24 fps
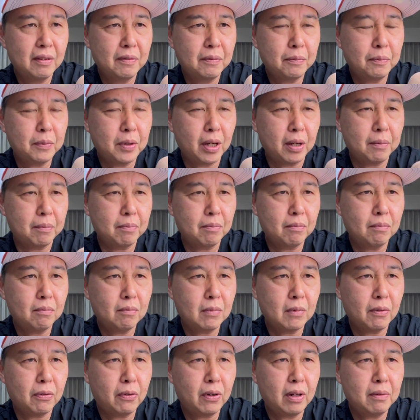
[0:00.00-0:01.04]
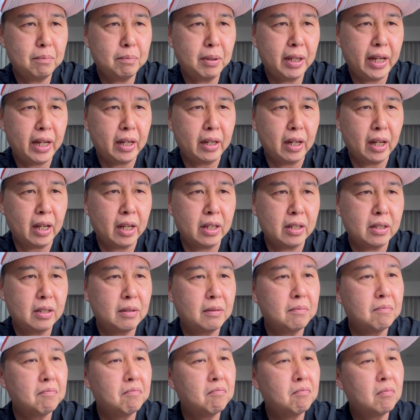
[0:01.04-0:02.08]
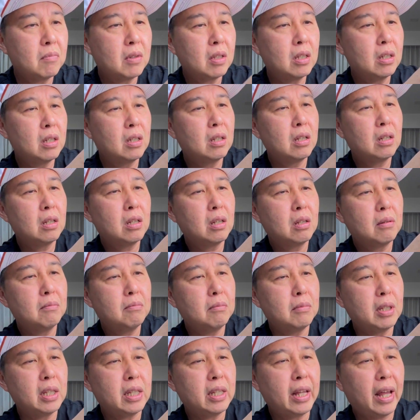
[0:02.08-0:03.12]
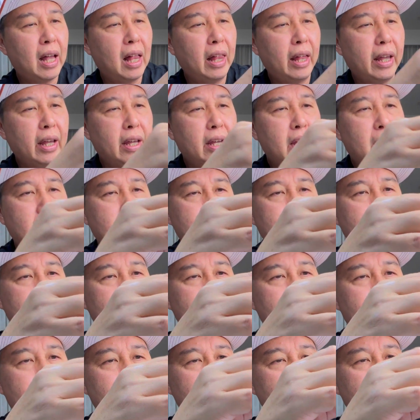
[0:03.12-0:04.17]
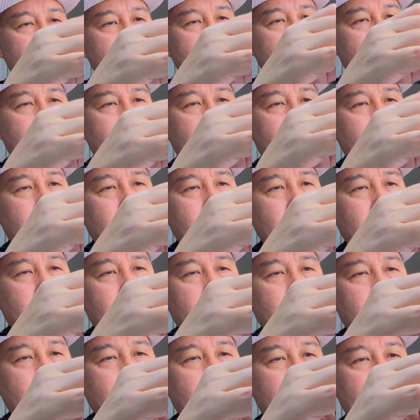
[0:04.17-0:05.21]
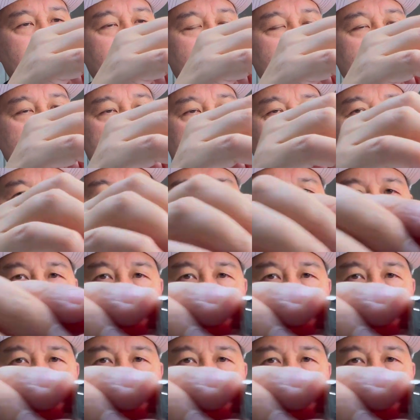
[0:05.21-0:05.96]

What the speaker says: Yeah, the front plate is metallic, but on the inside,